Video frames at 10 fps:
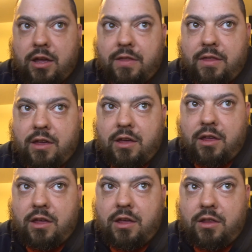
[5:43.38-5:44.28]
And
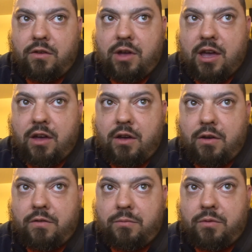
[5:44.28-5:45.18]
then you
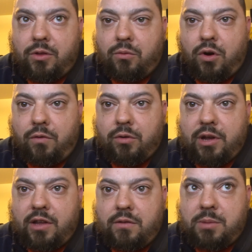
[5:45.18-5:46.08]
have the
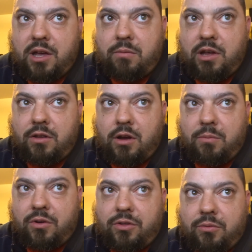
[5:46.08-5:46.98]
Wolverines, baby,
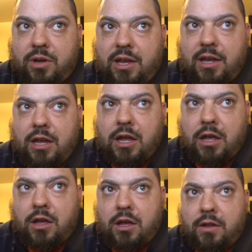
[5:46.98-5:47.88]
number 3
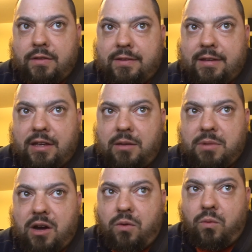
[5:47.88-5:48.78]
team
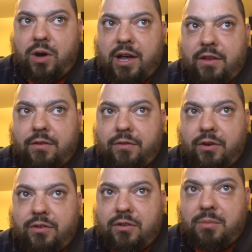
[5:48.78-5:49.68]
out west
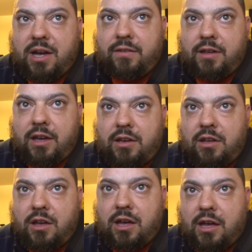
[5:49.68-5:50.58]
versus
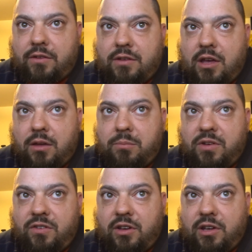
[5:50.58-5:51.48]
Montana. I'll take
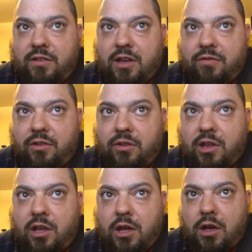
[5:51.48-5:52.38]
Michigan
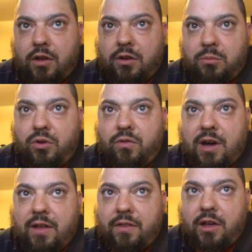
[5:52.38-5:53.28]
definitely to move
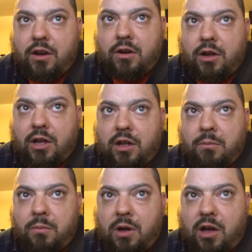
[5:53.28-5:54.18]
on there
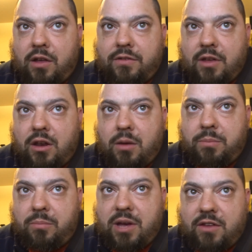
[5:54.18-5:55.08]
and set
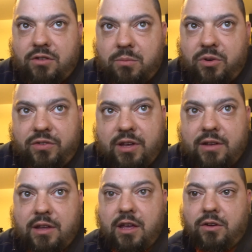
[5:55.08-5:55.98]
up a matchup with
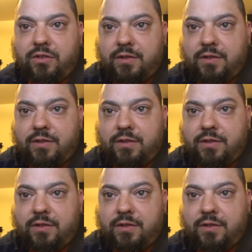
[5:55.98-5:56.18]
San Diego